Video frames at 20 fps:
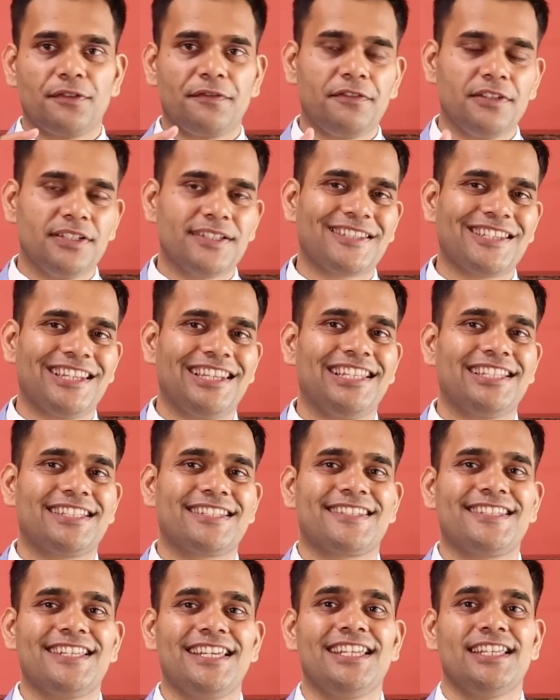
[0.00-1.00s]
So first,
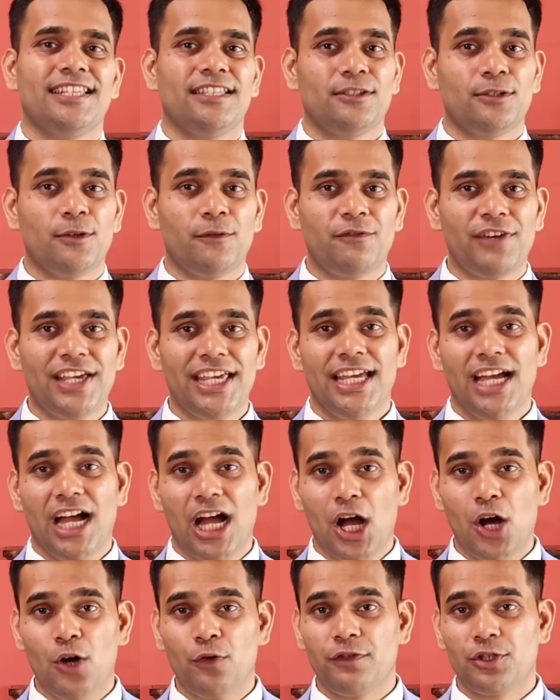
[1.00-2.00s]
let's see the way
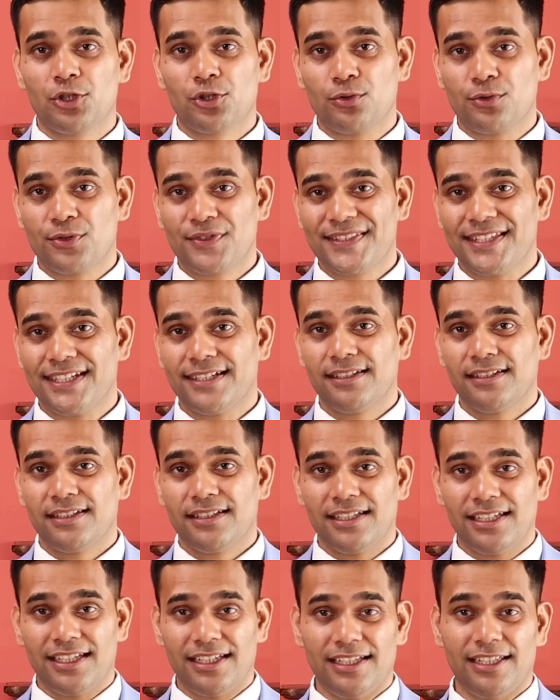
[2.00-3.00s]
how we should sit
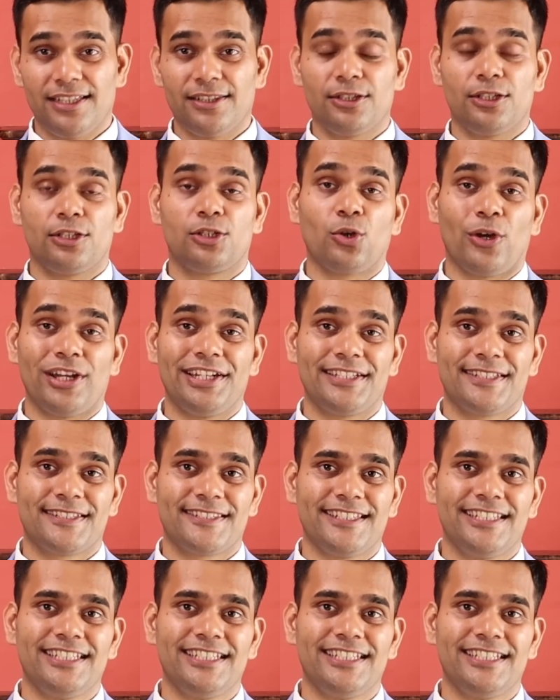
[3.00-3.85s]
in the toilet